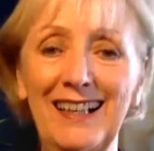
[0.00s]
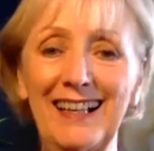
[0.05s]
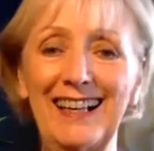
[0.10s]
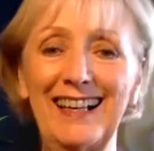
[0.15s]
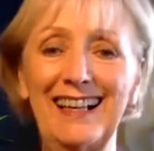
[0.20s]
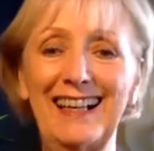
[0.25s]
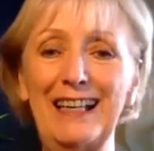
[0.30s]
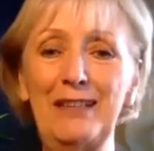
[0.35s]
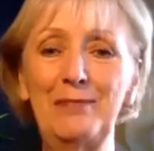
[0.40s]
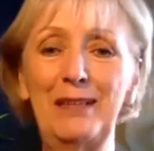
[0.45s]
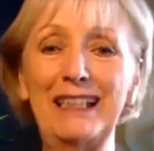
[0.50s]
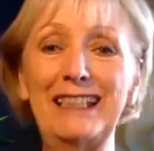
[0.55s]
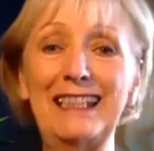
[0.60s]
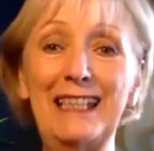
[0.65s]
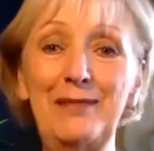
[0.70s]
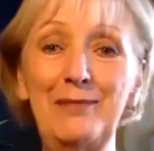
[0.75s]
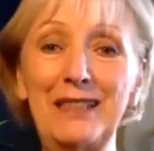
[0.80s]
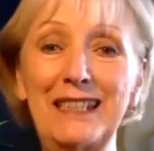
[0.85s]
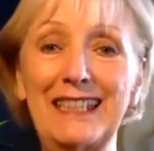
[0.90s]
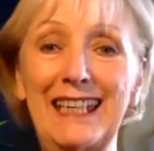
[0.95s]
Hi, my
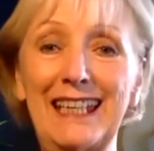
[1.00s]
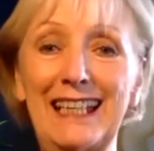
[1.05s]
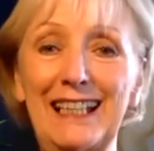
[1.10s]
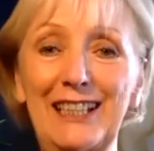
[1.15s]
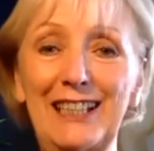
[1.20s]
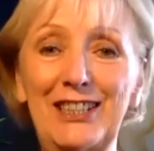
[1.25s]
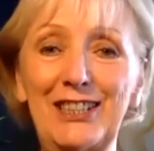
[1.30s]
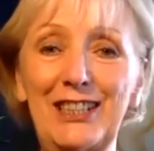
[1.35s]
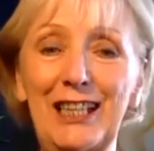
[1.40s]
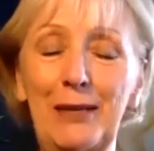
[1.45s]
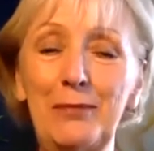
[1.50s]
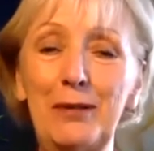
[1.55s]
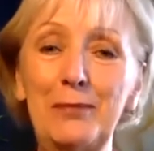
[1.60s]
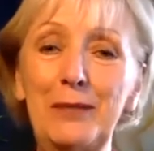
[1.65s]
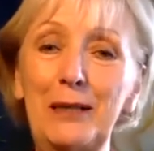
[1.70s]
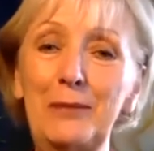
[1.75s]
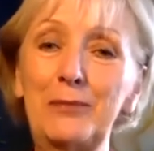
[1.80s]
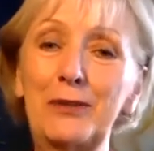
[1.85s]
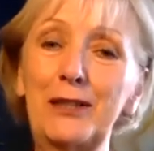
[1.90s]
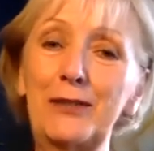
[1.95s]
name is Eilish. I'm a
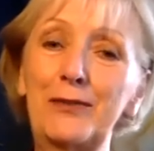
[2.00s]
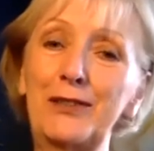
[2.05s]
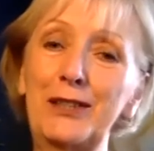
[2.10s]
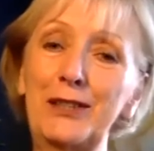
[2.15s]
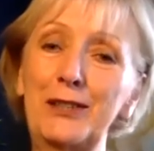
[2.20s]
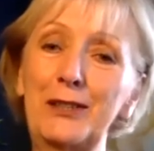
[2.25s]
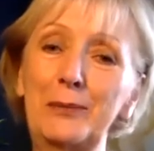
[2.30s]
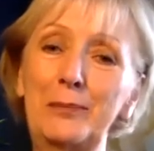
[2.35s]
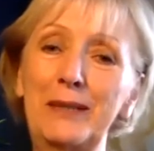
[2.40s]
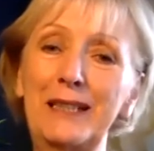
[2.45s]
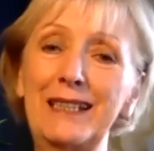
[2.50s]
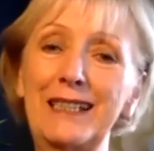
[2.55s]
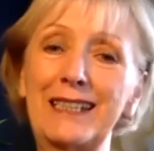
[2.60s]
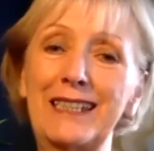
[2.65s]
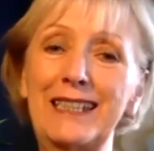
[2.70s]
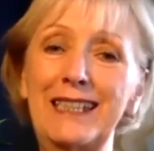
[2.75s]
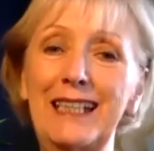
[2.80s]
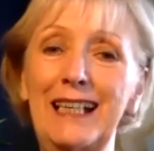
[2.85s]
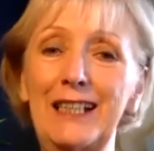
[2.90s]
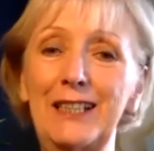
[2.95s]
member of the European
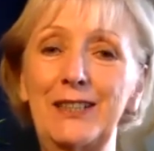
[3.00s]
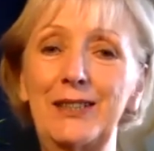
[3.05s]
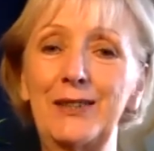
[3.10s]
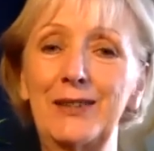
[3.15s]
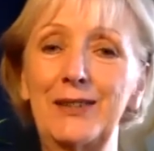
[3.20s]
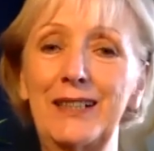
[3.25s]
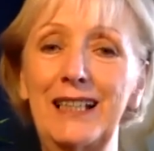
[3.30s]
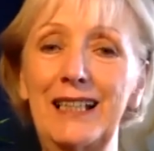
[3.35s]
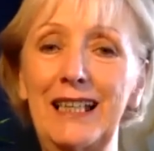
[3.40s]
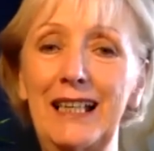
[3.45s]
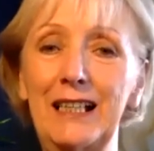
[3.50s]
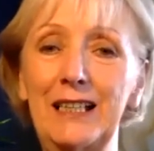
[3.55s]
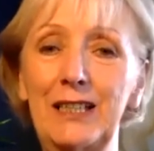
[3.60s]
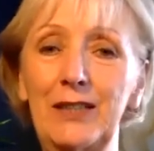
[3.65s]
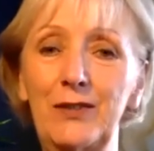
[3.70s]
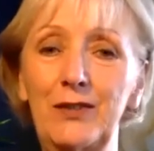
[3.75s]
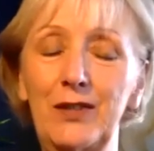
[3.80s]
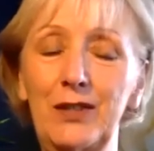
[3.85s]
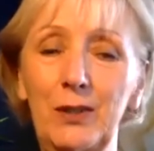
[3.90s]
CIQ Collective.